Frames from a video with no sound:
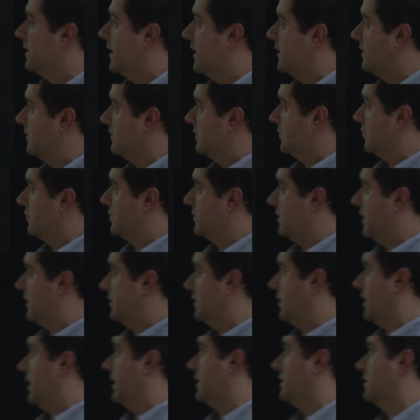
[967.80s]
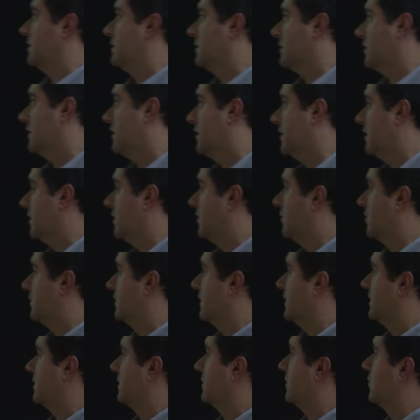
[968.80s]
then on the other hand of
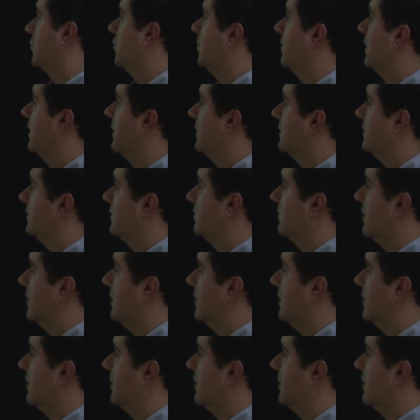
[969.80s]
that command